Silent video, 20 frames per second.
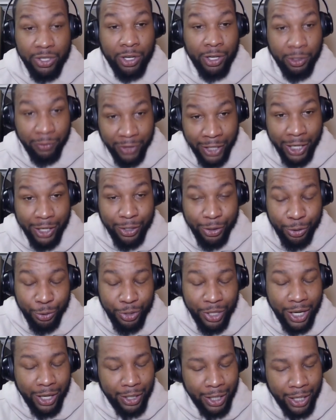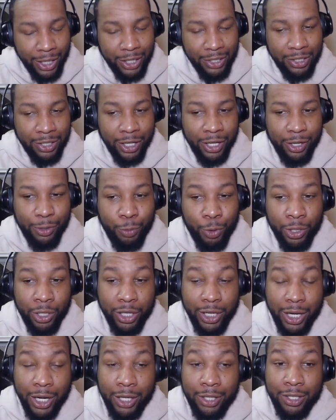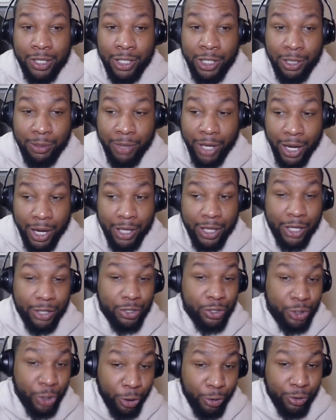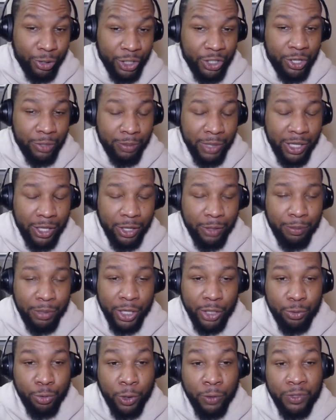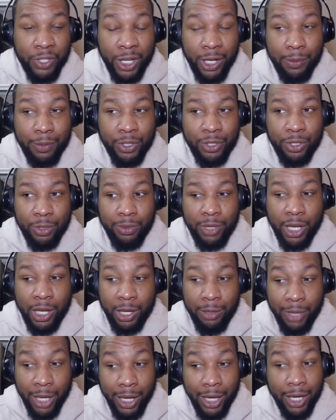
And if they can do that, like I said, we're looking at a team that certainly should be in the Big 12 championship game